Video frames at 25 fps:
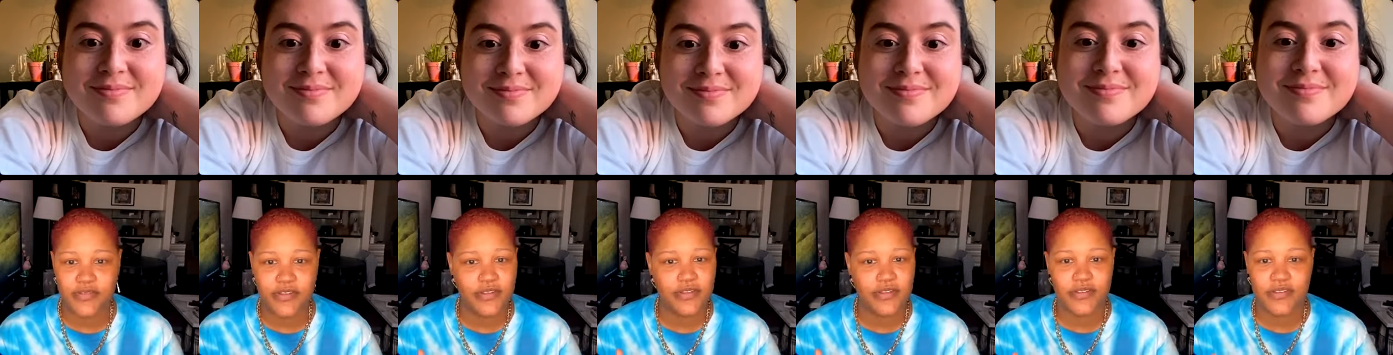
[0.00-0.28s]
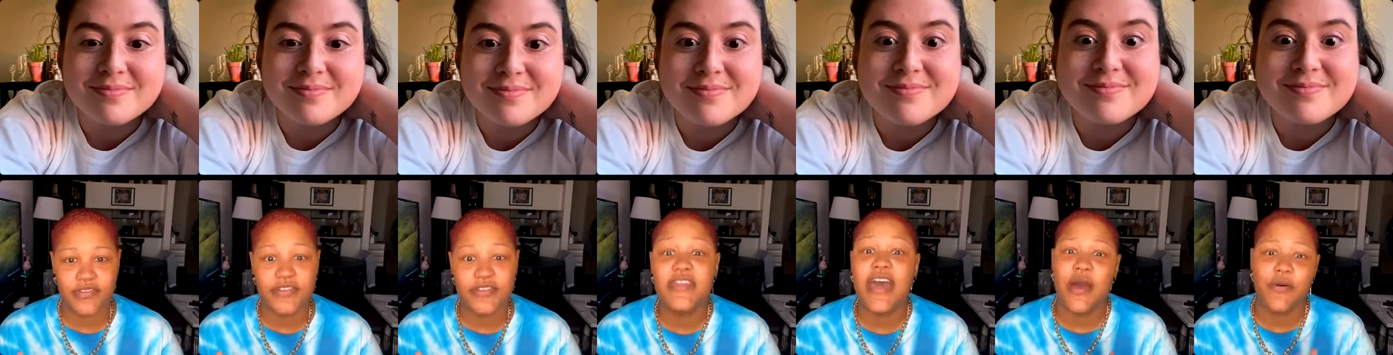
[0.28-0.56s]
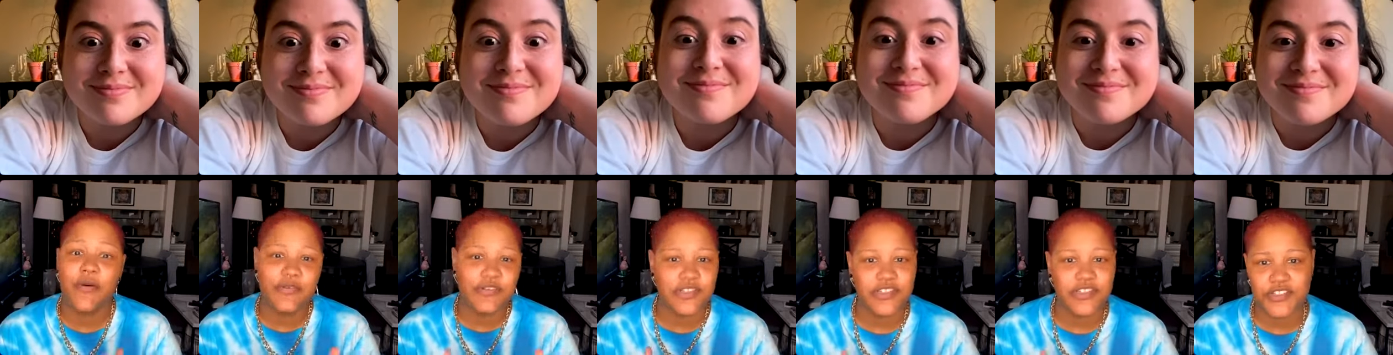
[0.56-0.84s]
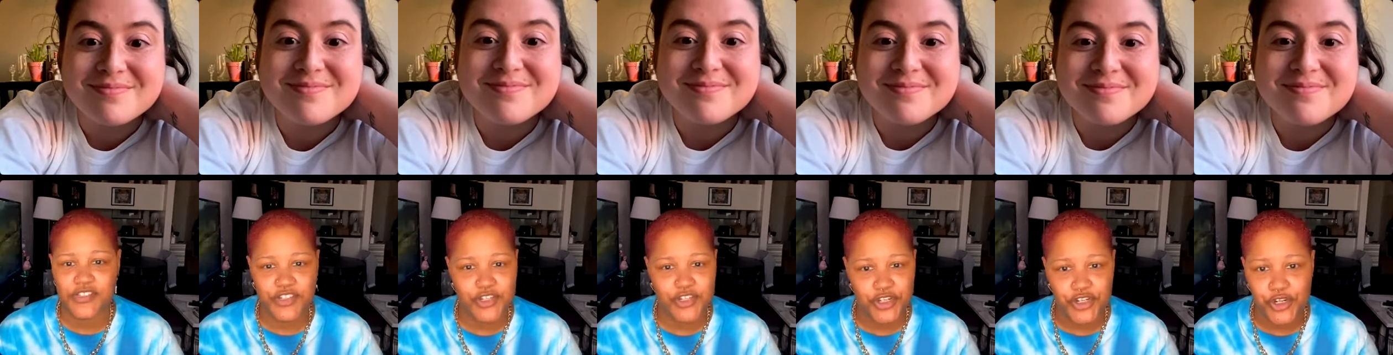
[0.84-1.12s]
Speaker 1: that was
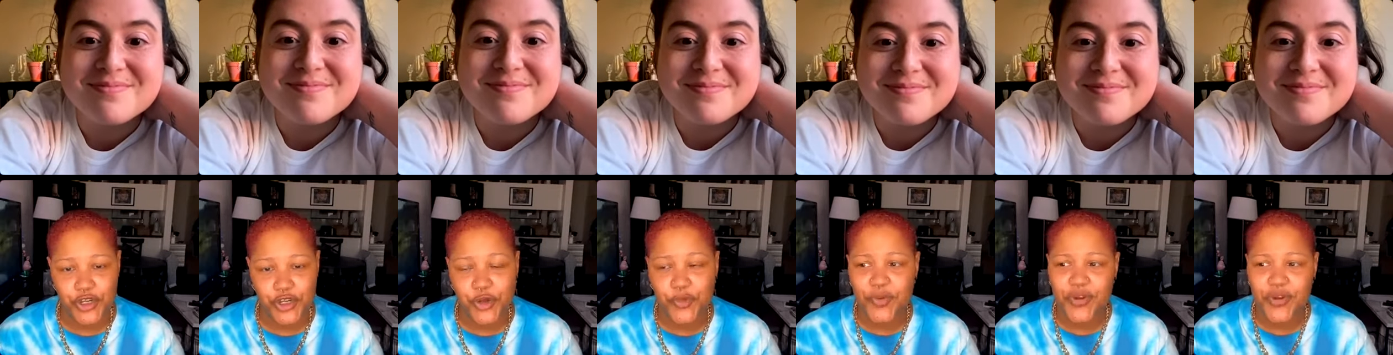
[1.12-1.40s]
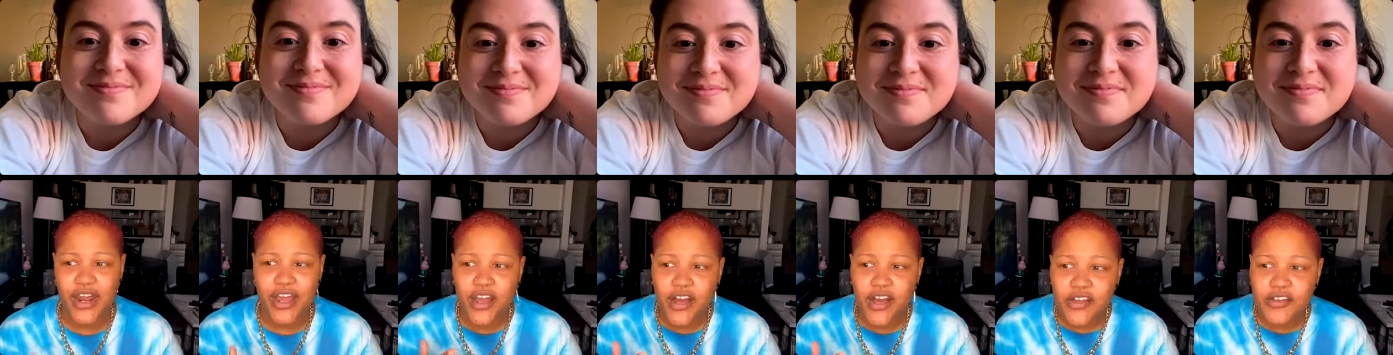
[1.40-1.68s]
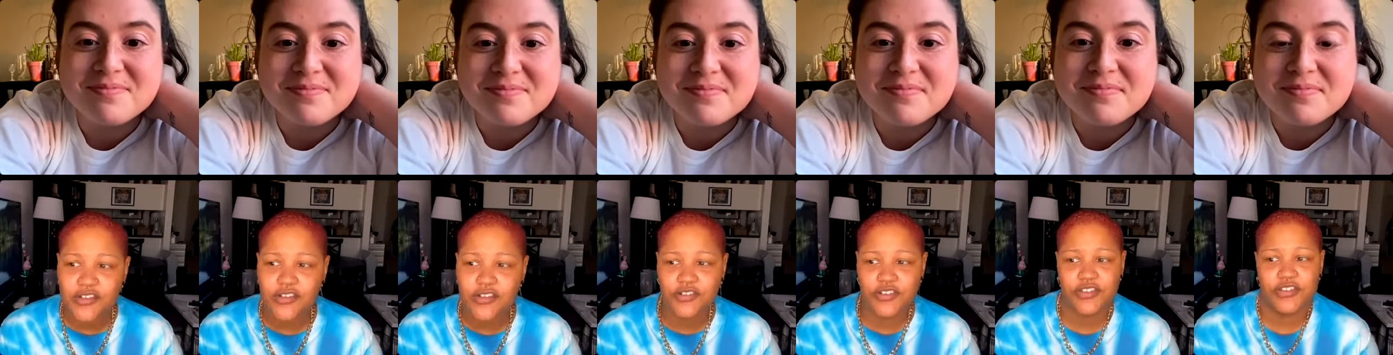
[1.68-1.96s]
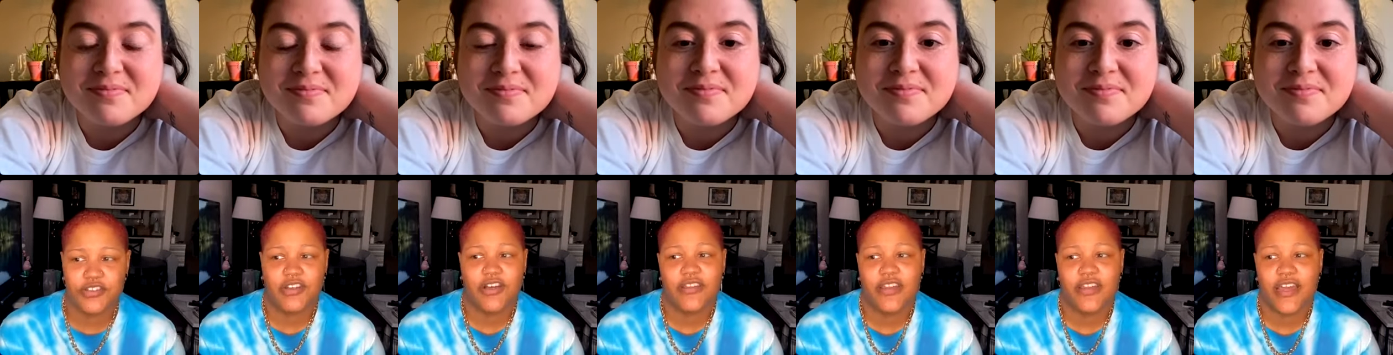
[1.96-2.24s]
easy to do. But I also just
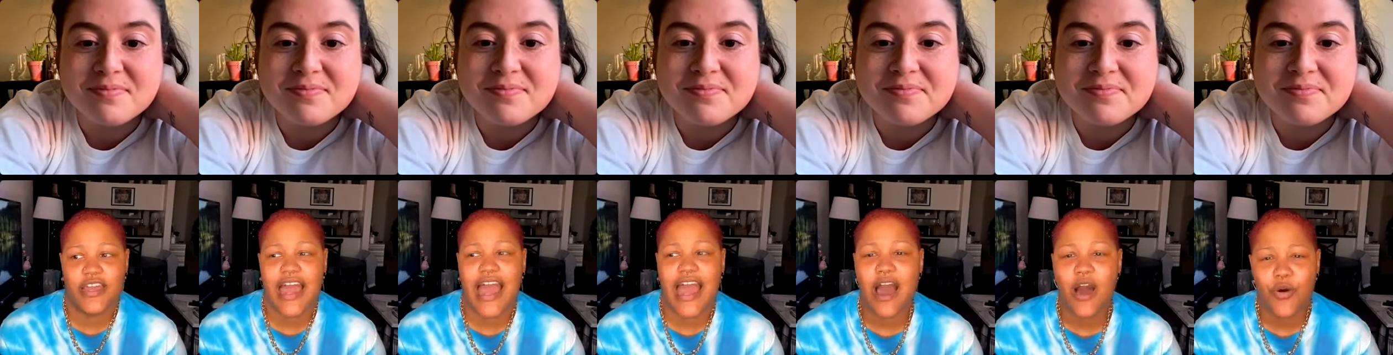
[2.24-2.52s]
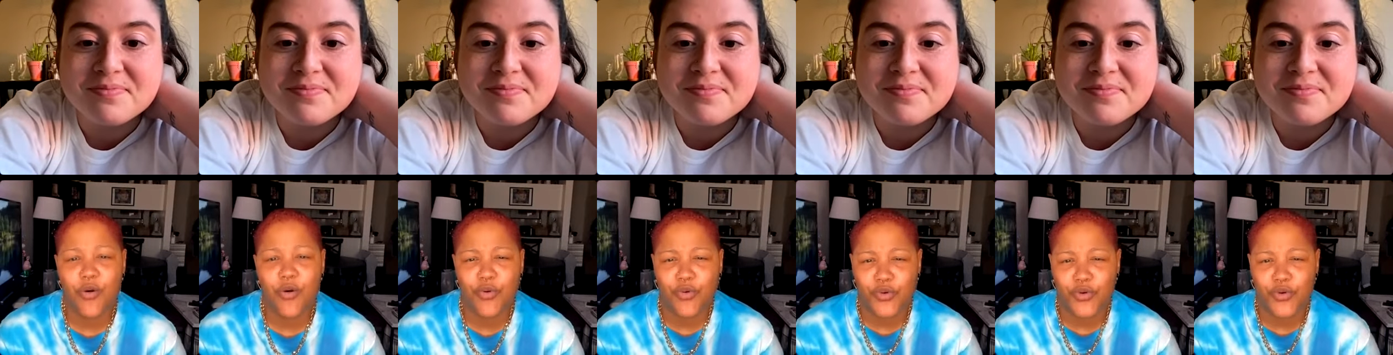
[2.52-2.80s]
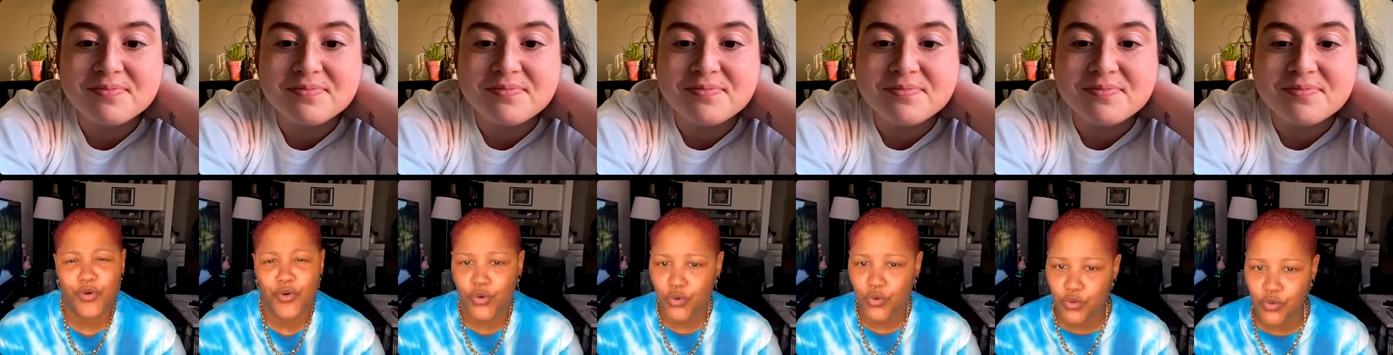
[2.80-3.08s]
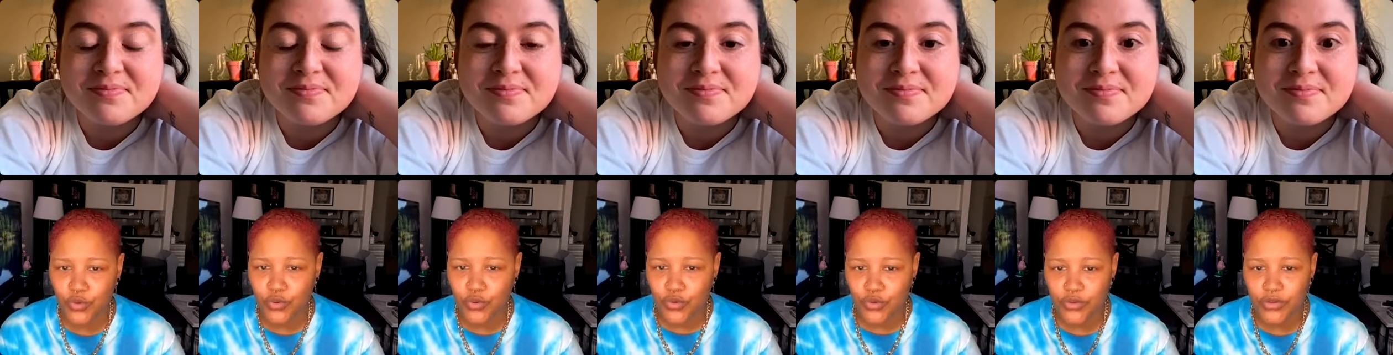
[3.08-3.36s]
thought, like, how
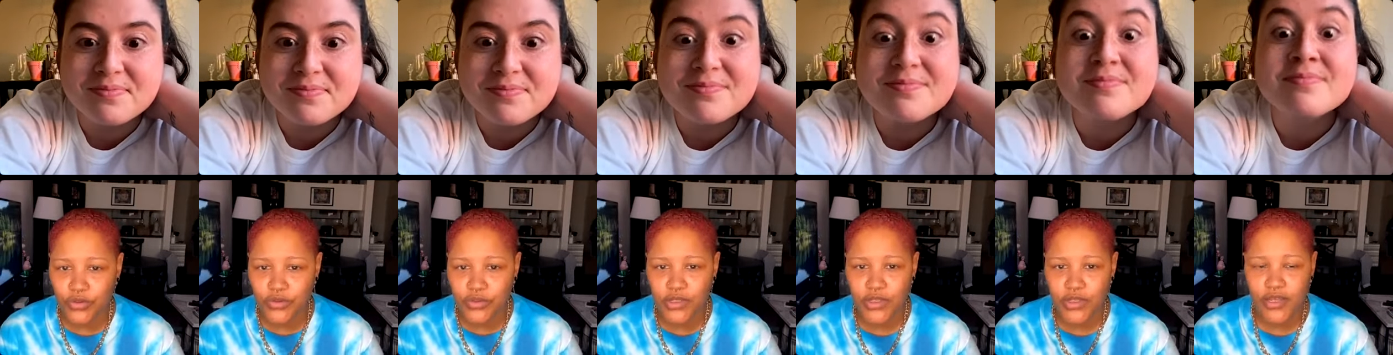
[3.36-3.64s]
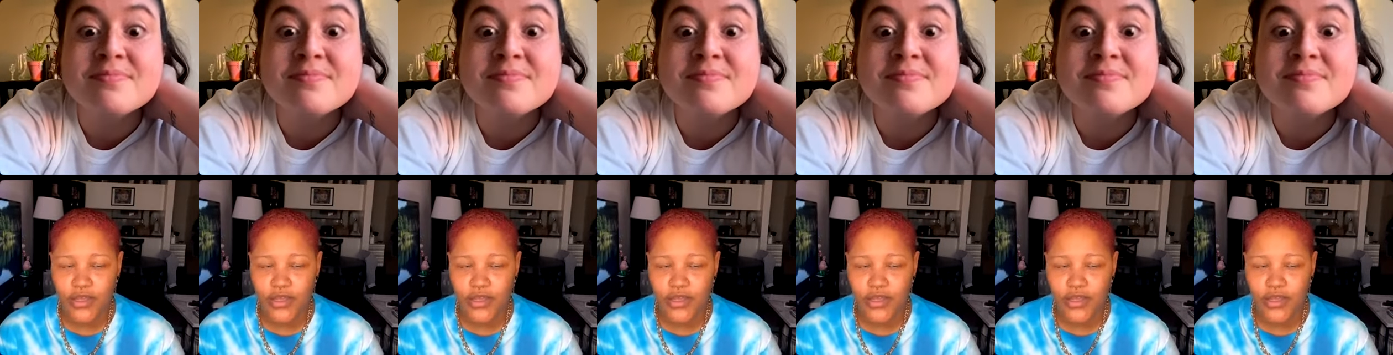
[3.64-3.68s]
cool